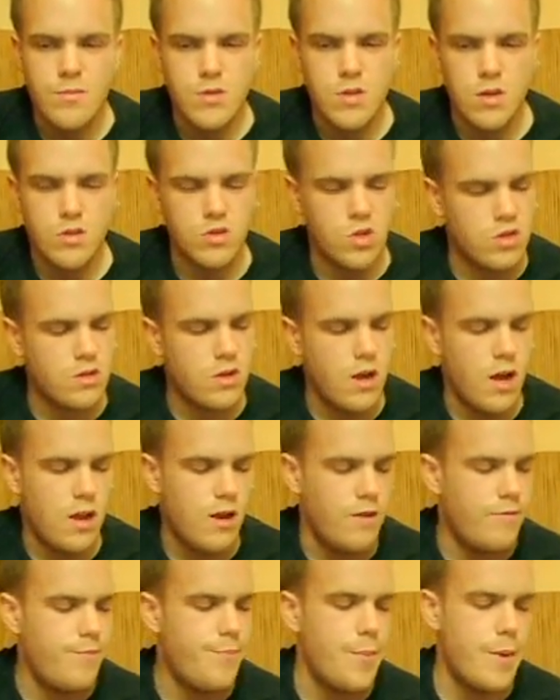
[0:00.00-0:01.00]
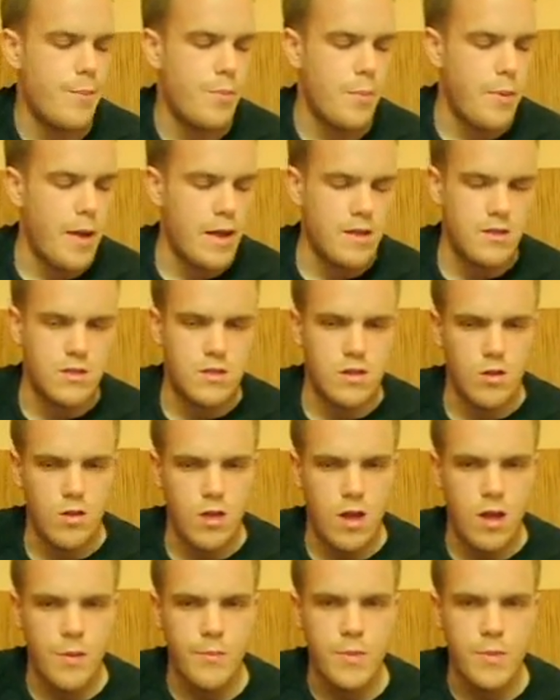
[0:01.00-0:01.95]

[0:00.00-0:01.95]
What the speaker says: So just kind of be prepared to do that.